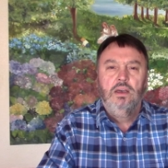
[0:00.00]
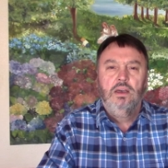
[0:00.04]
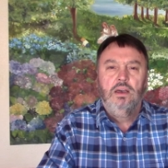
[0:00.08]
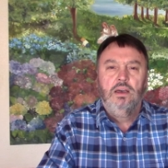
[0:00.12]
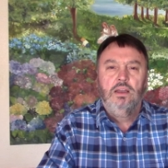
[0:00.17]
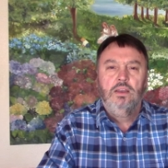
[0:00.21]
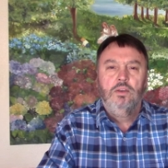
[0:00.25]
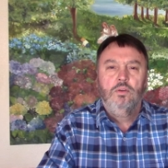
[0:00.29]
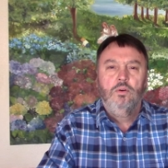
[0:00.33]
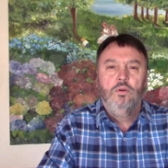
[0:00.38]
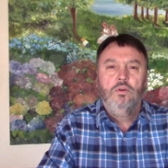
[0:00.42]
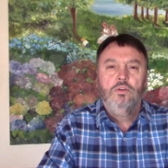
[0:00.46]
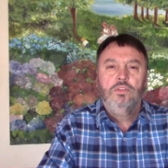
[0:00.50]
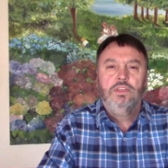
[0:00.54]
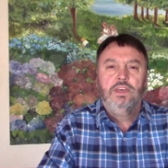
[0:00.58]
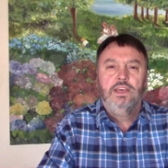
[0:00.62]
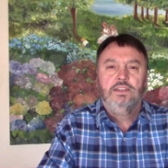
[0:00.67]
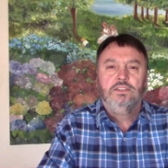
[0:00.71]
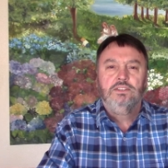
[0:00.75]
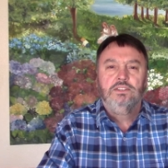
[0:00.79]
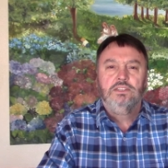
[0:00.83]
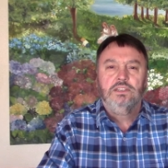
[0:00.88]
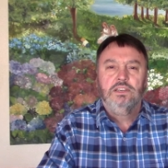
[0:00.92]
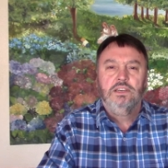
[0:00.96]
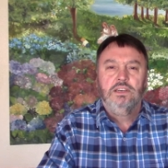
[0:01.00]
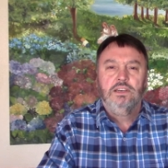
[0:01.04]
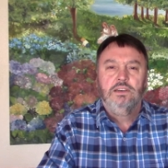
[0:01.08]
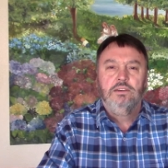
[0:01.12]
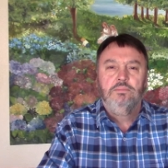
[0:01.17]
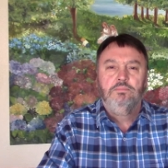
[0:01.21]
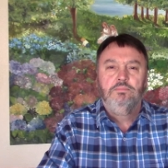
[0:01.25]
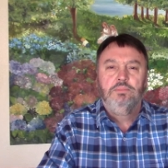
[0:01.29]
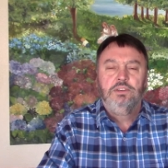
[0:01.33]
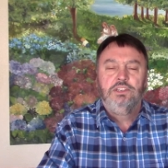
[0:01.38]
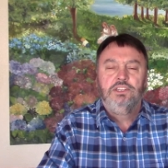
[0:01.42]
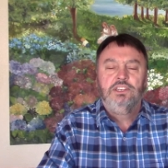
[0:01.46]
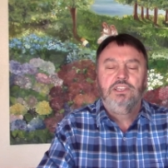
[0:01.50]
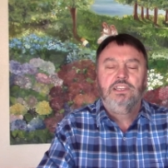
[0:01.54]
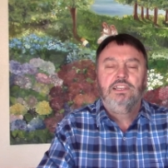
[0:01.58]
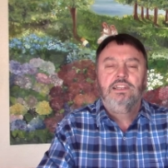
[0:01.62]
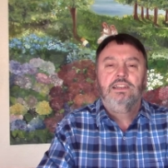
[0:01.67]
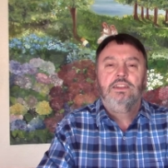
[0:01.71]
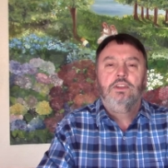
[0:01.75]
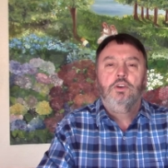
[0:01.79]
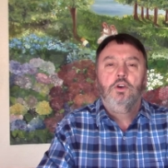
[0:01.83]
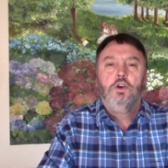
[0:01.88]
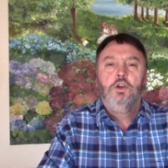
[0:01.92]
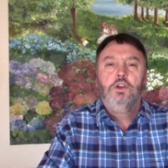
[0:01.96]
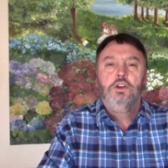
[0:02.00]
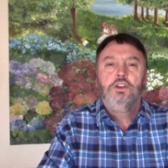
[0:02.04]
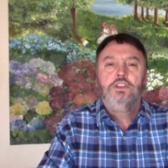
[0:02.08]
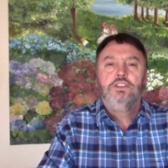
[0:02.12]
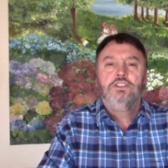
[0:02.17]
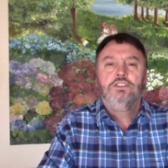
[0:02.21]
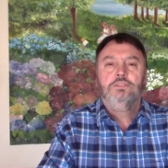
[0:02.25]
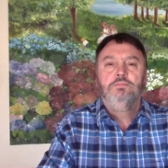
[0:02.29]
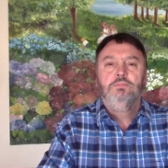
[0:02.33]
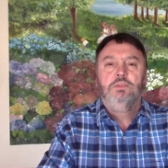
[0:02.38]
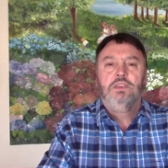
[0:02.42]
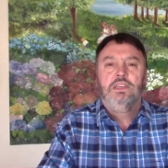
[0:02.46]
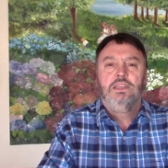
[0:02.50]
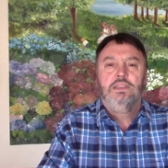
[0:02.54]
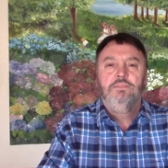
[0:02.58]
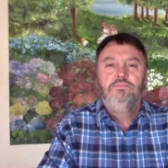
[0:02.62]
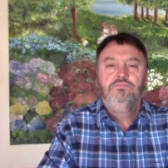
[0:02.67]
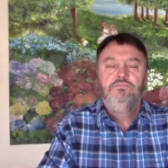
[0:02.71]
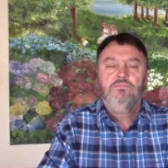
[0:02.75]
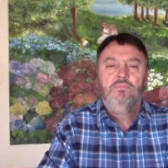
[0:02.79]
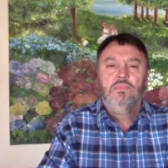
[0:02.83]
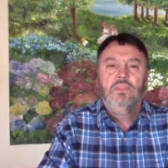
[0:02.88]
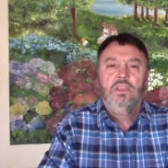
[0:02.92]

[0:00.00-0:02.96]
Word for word: A law that uh, particularly irks me